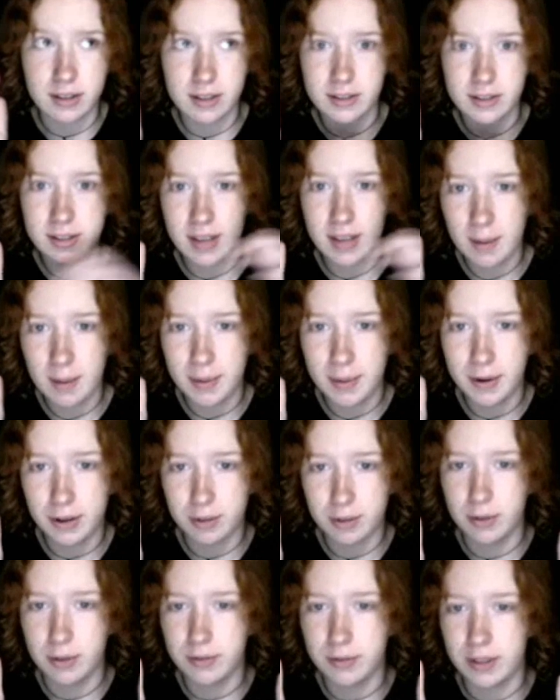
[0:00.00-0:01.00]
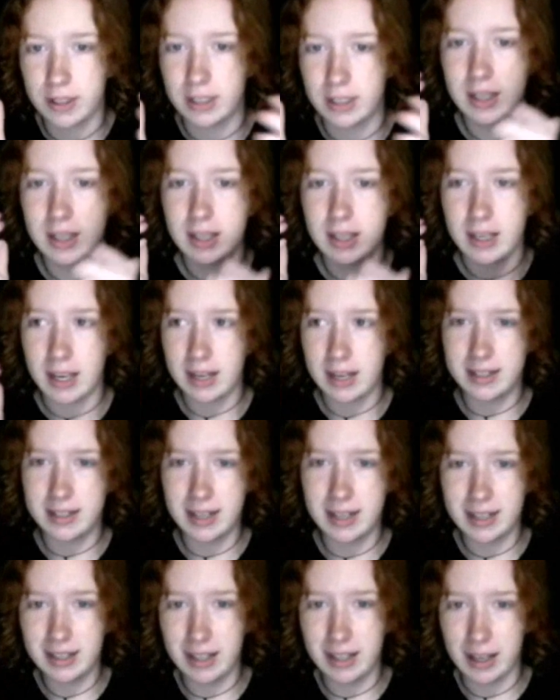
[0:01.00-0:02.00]
This Scott Pilgrim movie, it
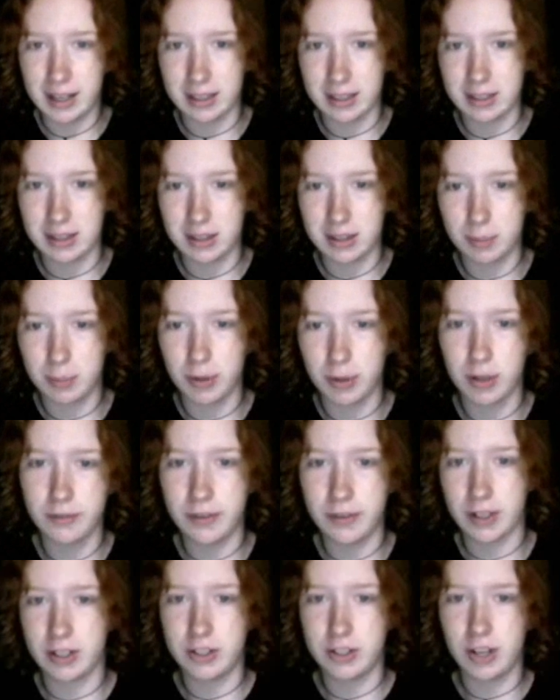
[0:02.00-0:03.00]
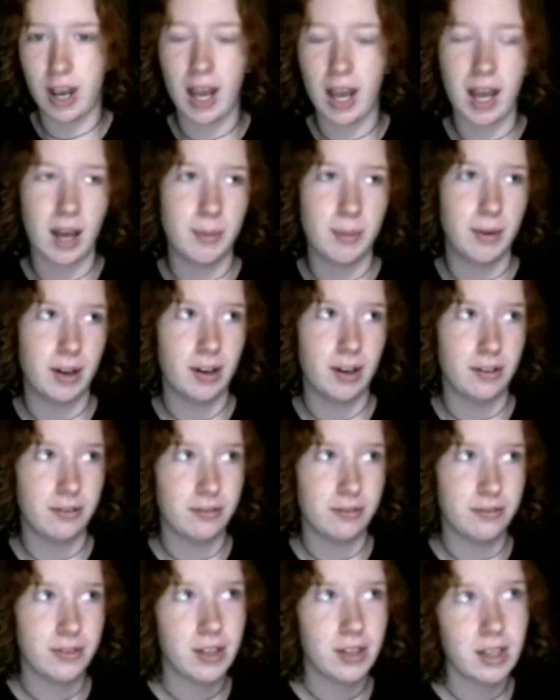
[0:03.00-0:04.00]
did like the perfect job
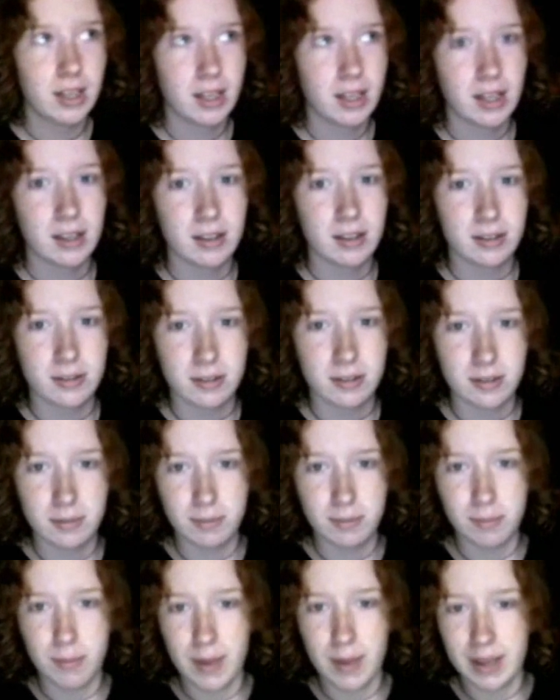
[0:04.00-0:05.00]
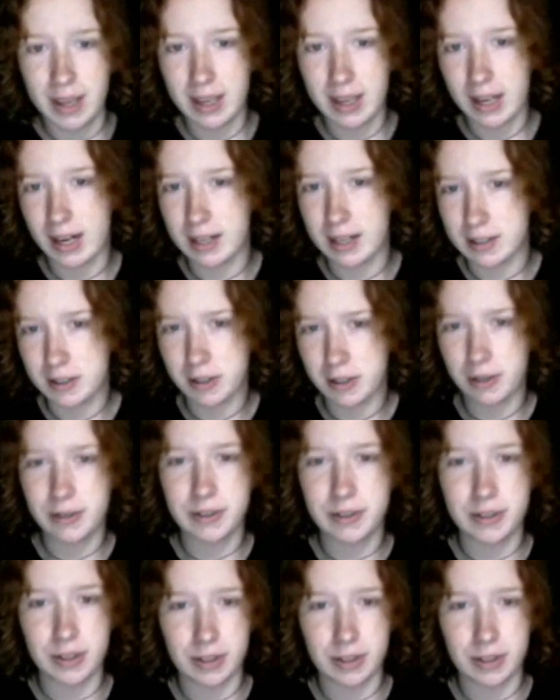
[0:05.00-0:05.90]
of making it as close